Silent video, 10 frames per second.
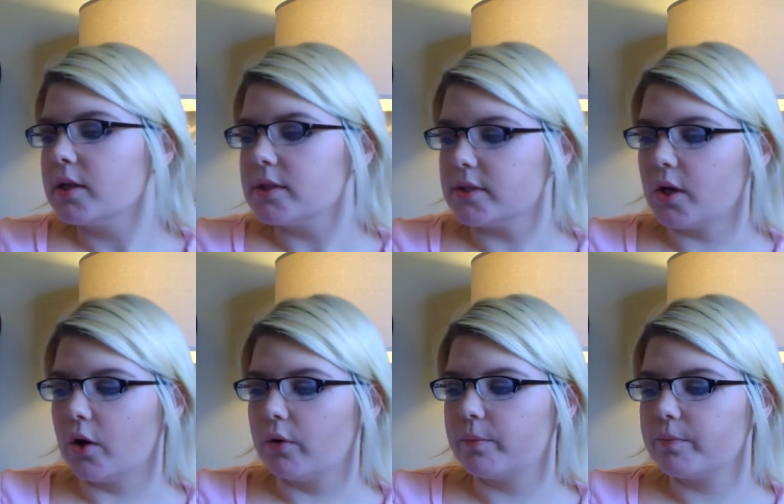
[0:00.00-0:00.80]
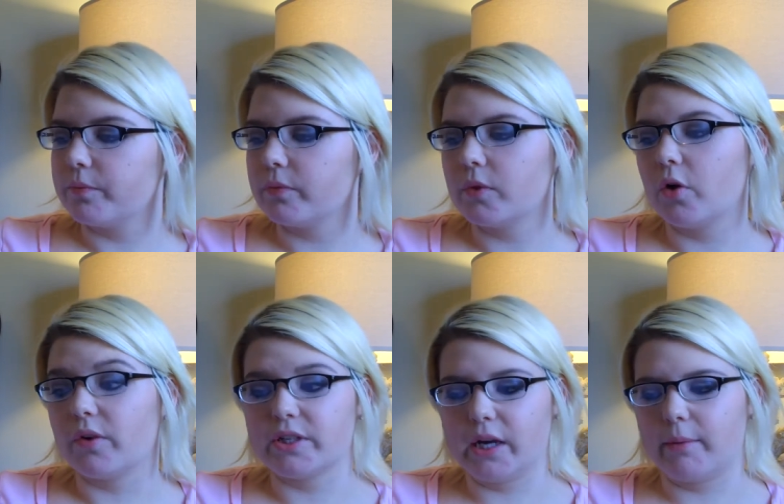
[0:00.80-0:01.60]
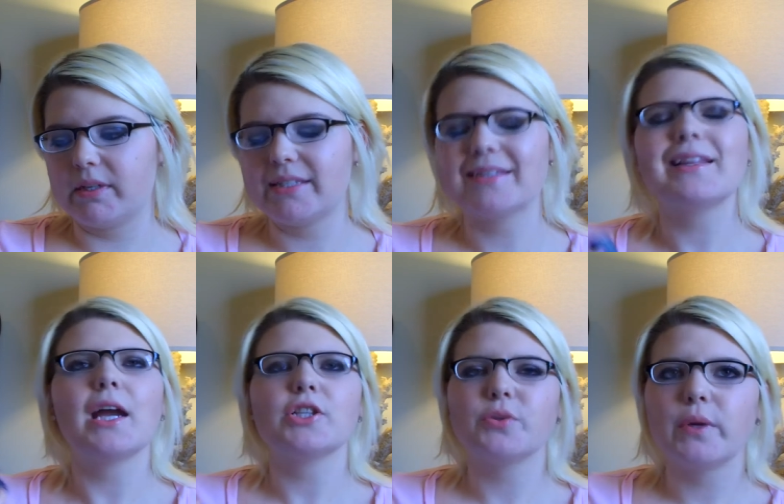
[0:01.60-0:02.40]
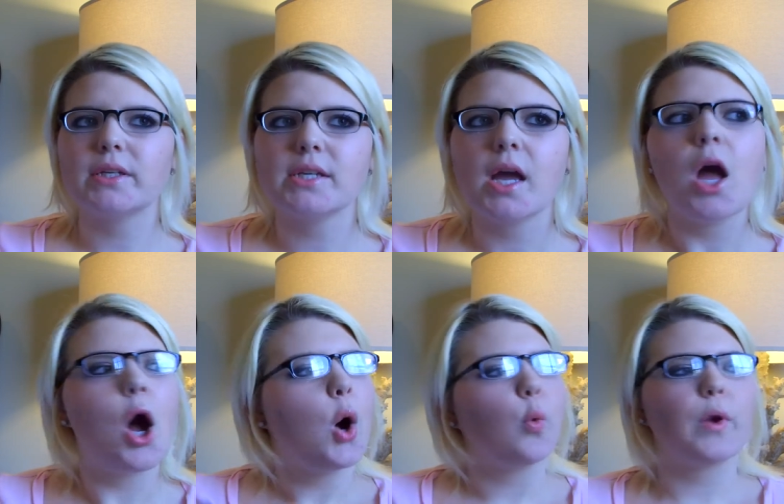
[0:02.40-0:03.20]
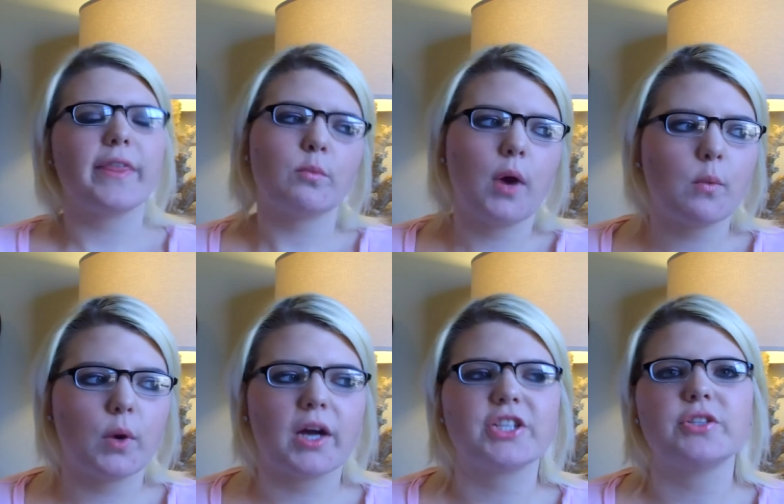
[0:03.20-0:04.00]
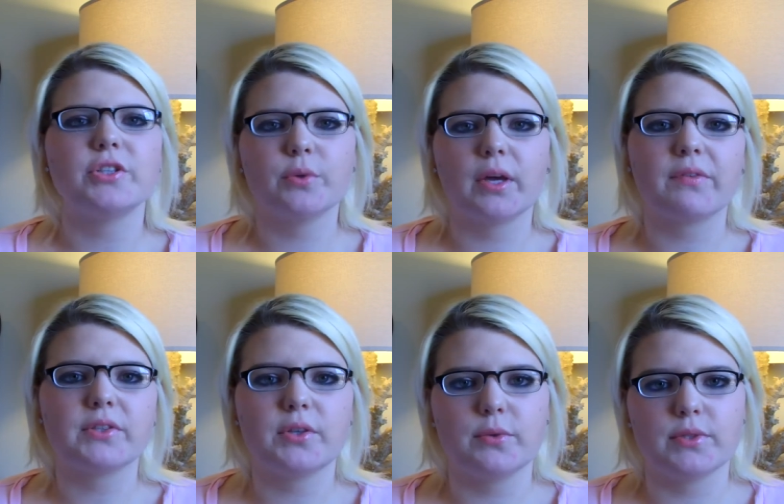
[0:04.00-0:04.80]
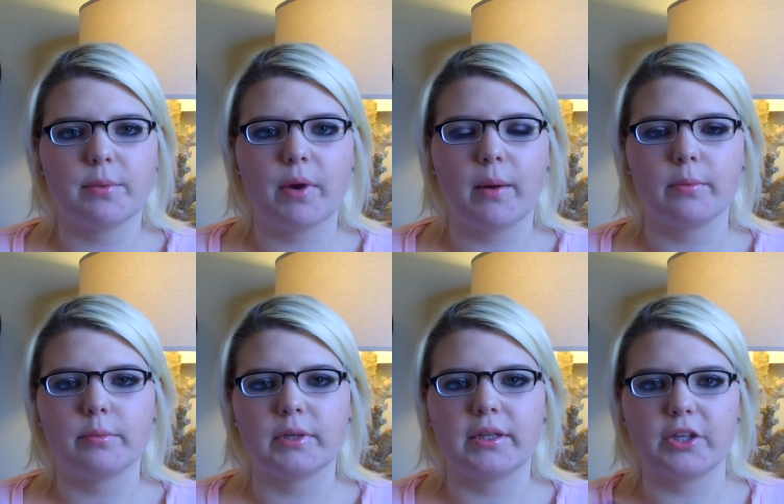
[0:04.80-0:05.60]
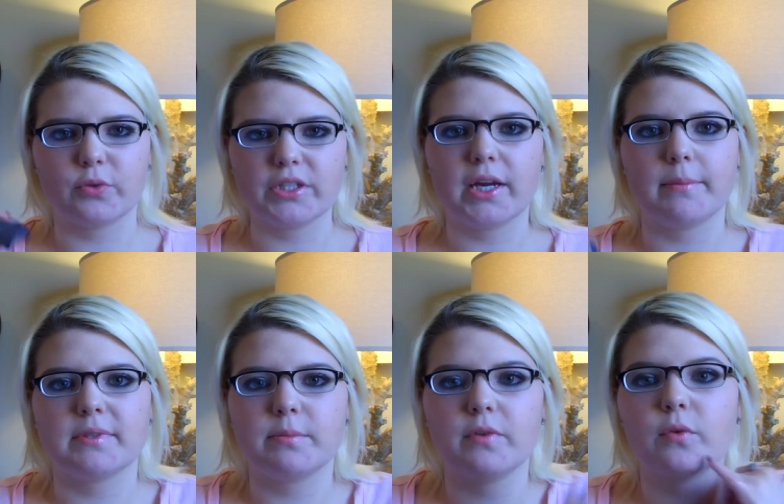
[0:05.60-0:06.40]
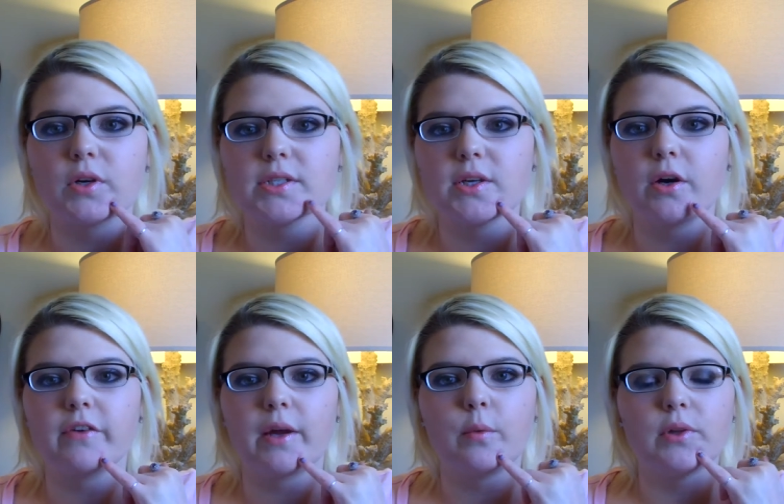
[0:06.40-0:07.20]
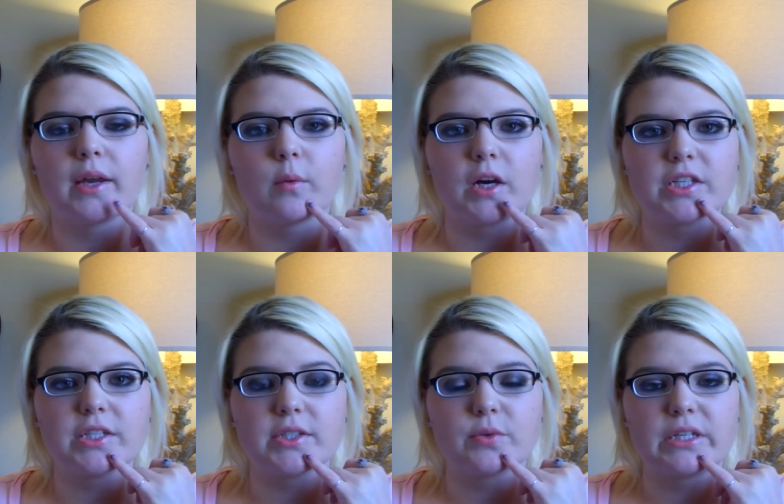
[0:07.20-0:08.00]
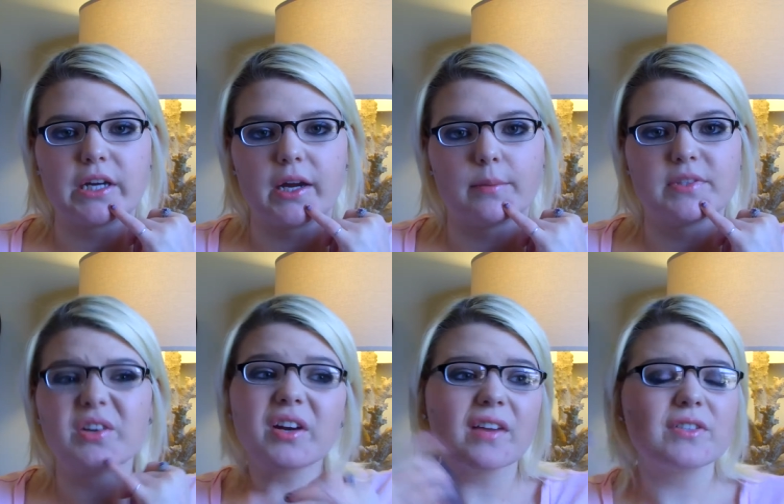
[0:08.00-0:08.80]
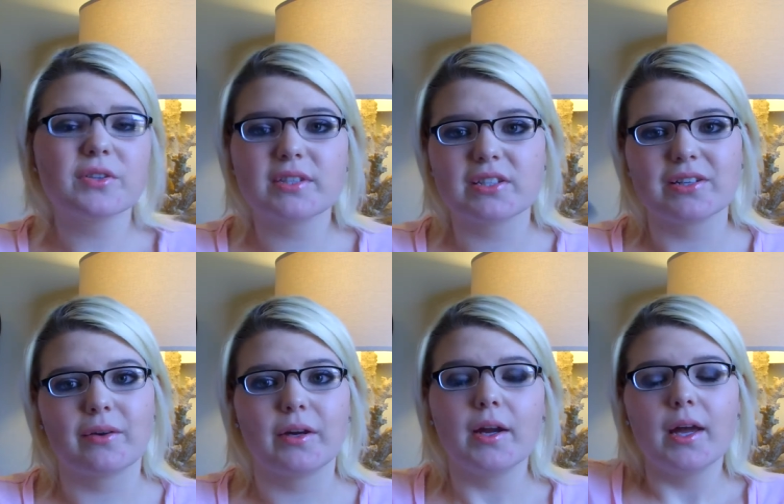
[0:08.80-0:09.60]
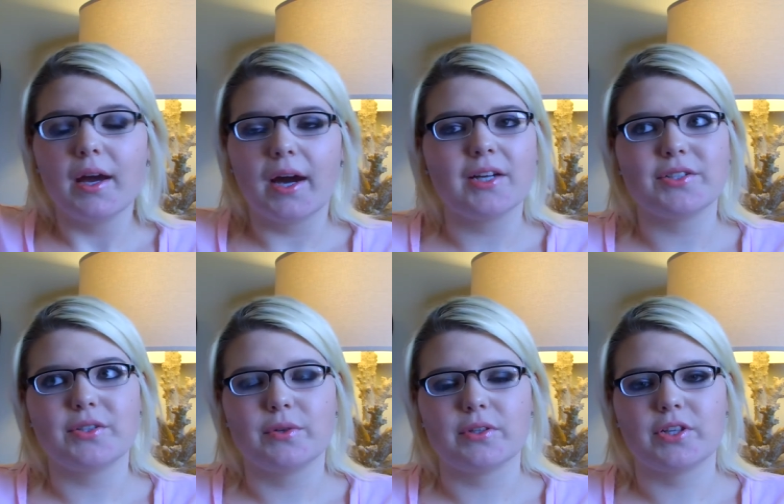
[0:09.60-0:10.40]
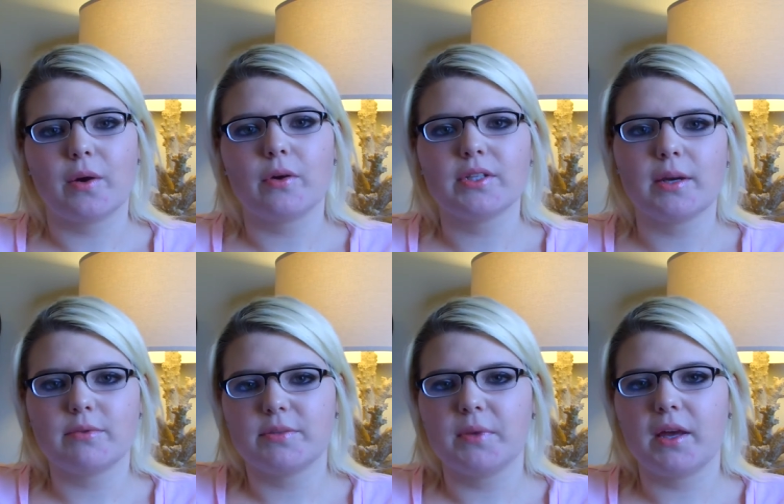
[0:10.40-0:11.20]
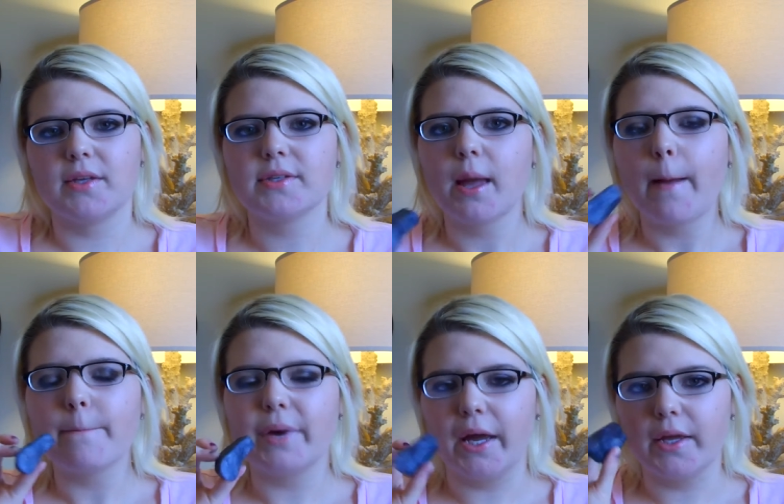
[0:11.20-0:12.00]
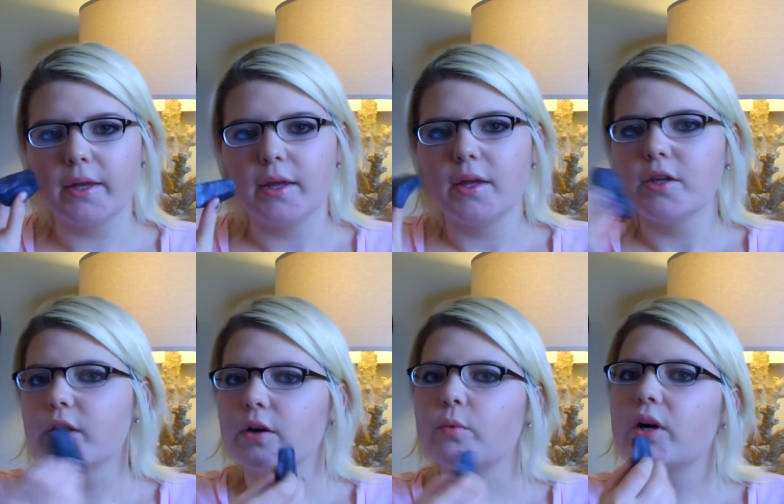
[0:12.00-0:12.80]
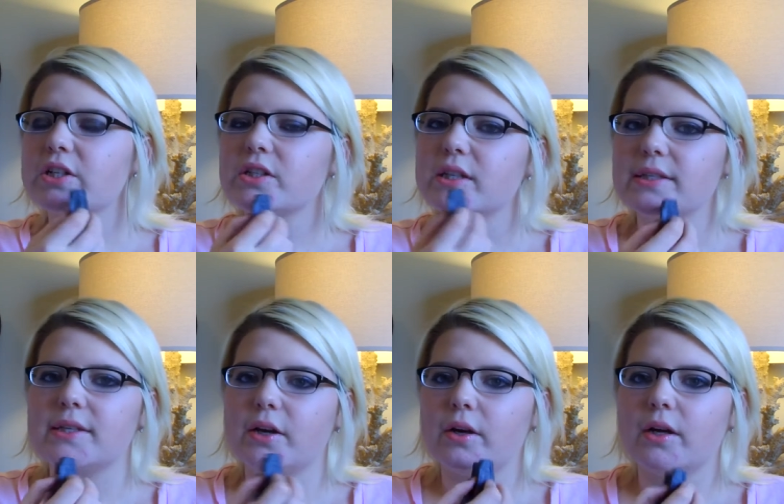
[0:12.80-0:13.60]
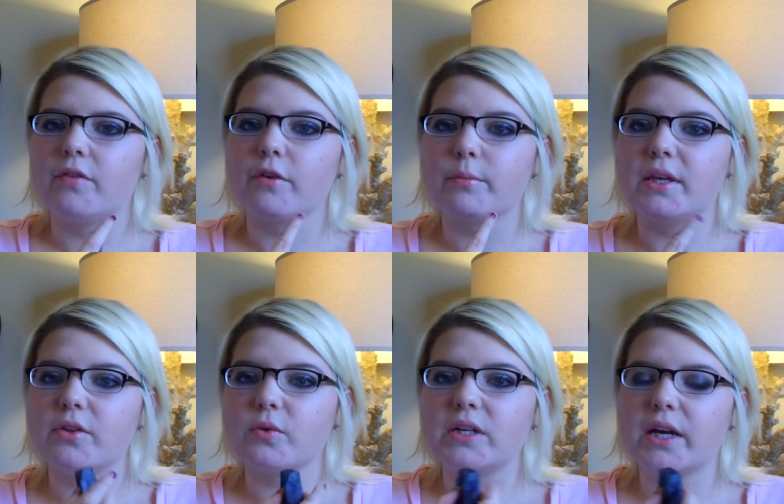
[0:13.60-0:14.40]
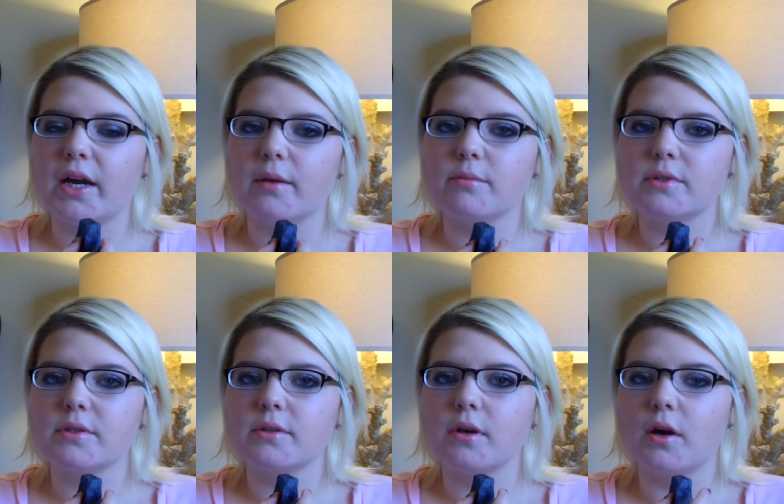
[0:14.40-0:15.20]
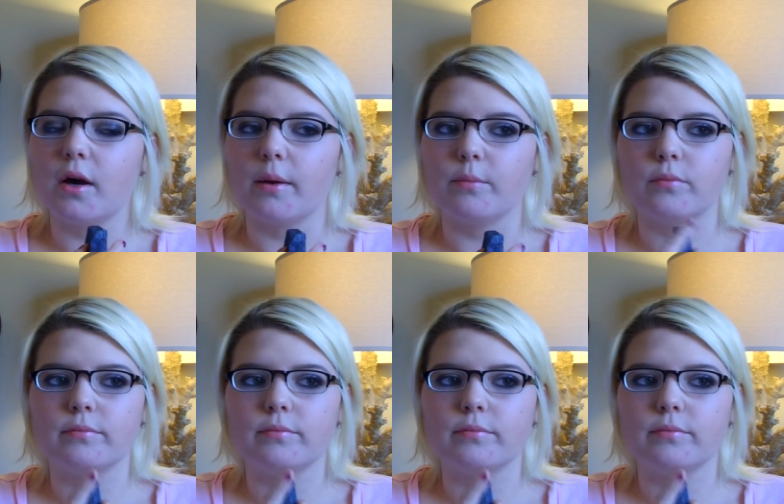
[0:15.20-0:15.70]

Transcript: so over time. It doesn't like do it within one wash. You do have to use it probably like three times before. So if I will like wash this three times, you don't have to do this in the shower. I just do it in the shower all the time just because. But, you know, wash this area for me three times. Um,